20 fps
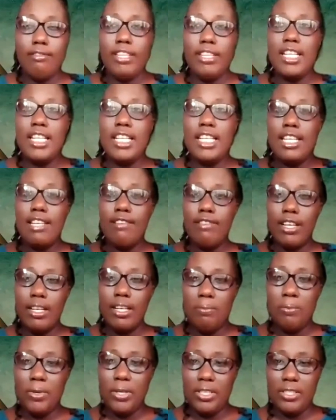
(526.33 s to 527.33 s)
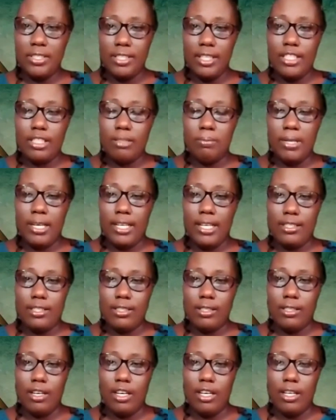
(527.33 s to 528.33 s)
believe that the person has
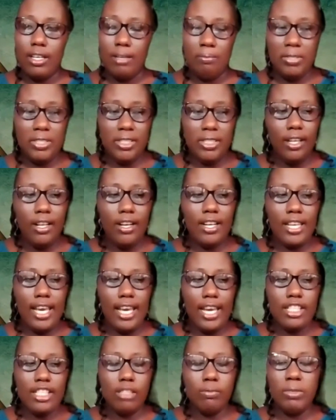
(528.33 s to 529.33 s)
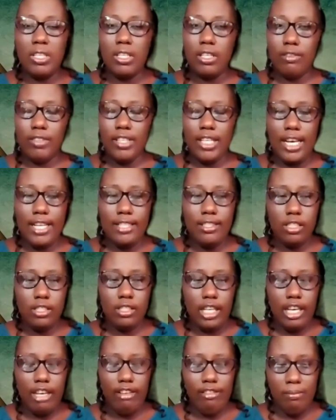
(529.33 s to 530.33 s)
passed on. And particularly, I speak of cancer.
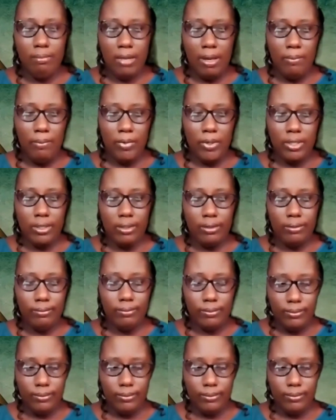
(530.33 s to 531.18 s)
I remember